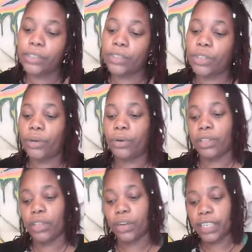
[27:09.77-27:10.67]
So
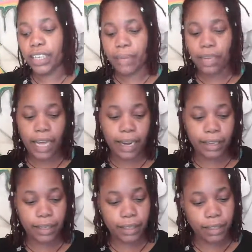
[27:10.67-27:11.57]
learning about how
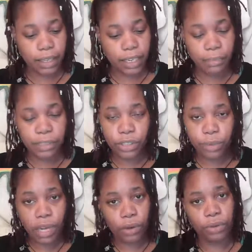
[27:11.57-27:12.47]
to come into
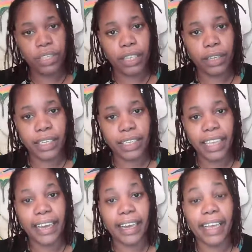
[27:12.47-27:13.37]
my own
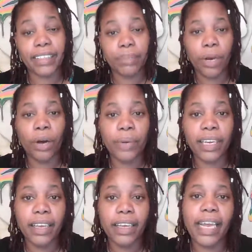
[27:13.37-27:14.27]
lane as a
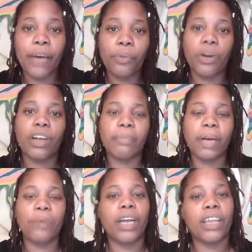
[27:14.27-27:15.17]
poet, not worrying
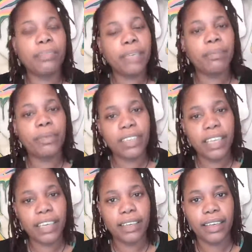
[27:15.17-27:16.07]
about what other people
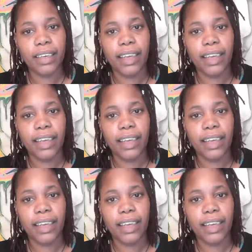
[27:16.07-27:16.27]
think,